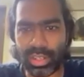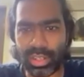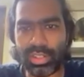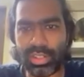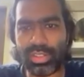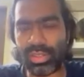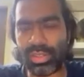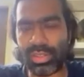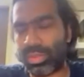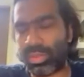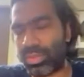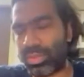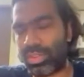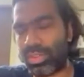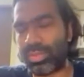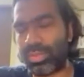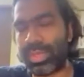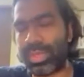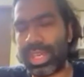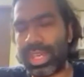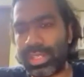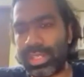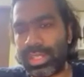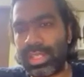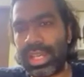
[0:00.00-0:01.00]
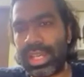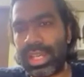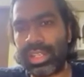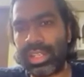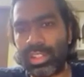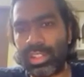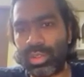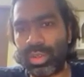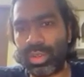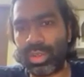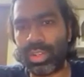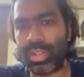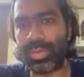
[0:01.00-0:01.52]
So to be exact,
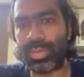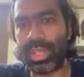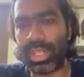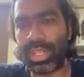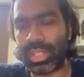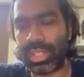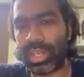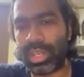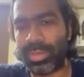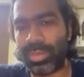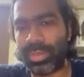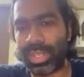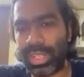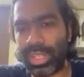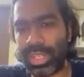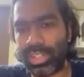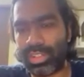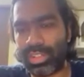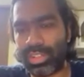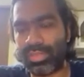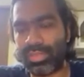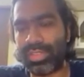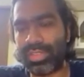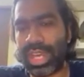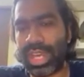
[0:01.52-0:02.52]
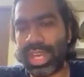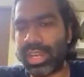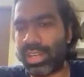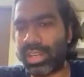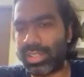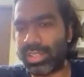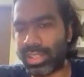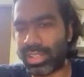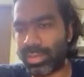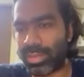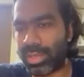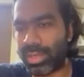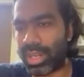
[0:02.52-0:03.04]
it's going to be at the communication of the
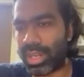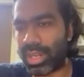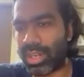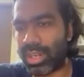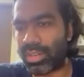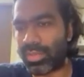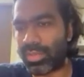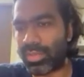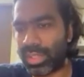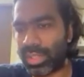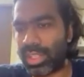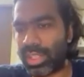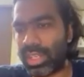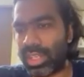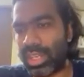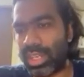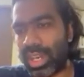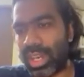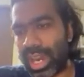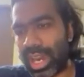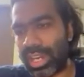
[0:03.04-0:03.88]
anterocerebral artery with the